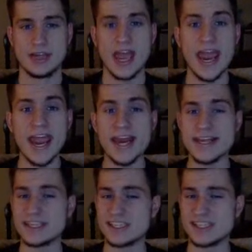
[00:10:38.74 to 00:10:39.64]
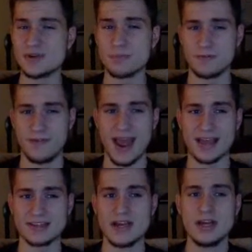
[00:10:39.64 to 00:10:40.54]
And it's super
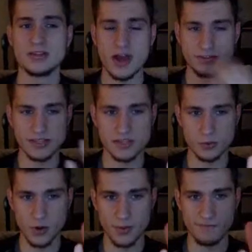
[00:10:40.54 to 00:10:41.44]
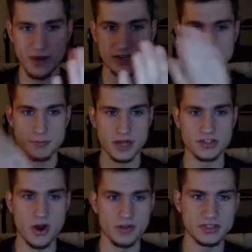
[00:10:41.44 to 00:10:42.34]
fast. So obviously this is one of my fastest mons
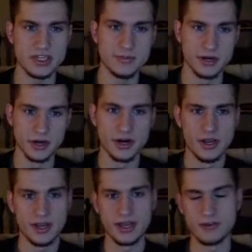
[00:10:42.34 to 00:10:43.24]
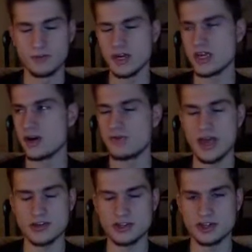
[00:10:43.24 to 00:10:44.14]
on the team here. And funny enough, I
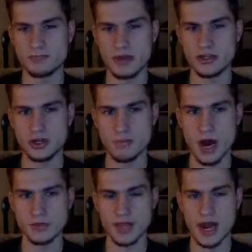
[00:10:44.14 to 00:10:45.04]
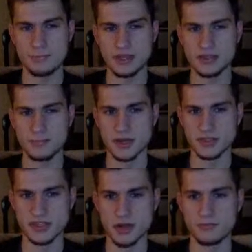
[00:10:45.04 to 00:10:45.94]
actually just mentioned a mon that I picked up
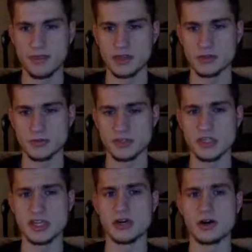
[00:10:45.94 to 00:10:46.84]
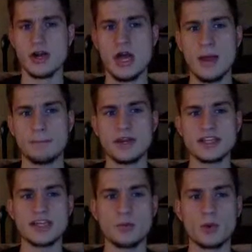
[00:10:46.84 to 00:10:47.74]
myself that you'll see here. But
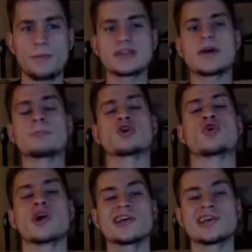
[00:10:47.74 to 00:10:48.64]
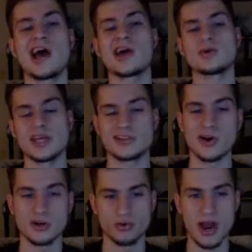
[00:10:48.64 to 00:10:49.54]
next up, we picked up Krookodile with that
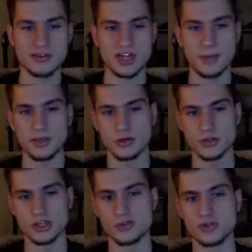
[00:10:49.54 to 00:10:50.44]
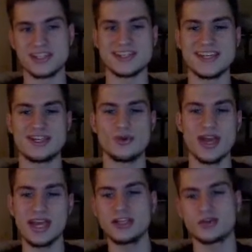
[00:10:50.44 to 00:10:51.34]
Dark Ground typing. Of course, you can switch this into
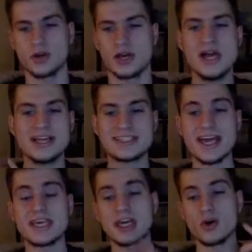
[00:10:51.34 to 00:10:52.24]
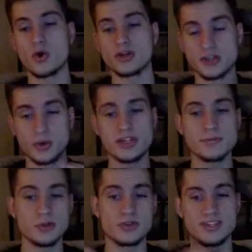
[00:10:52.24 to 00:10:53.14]
any sort of Psychic Ore, so it is
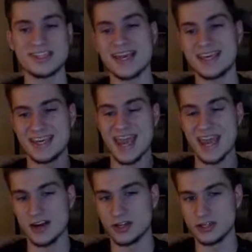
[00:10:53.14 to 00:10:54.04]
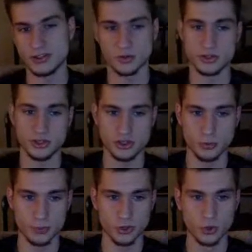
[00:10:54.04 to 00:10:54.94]
immune to Psychic and Electric, which is
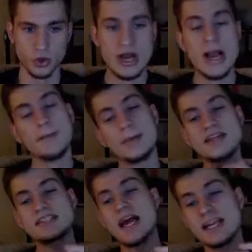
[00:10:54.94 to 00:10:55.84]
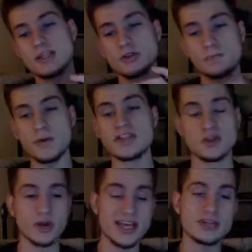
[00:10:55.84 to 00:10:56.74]
super cool. Base 92 speed,
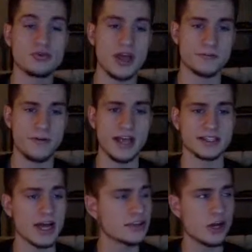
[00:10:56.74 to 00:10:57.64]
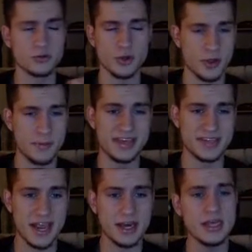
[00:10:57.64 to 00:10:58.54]
so it is rather fast. I thought it was only base
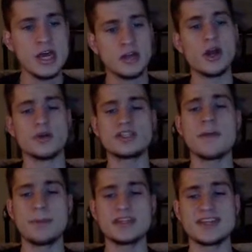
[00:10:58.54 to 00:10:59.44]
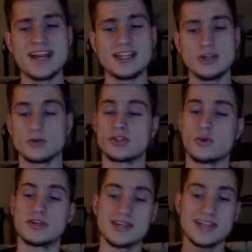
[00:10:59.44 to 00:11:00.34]
80. No, it's at base 92,
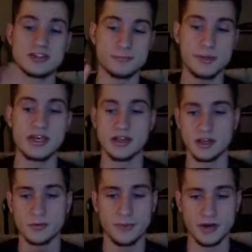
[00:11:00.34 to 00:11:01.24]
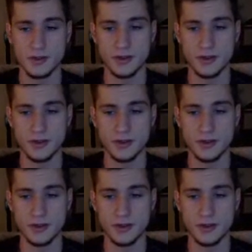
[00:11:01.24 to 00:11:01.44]
so it does outspeed a little bit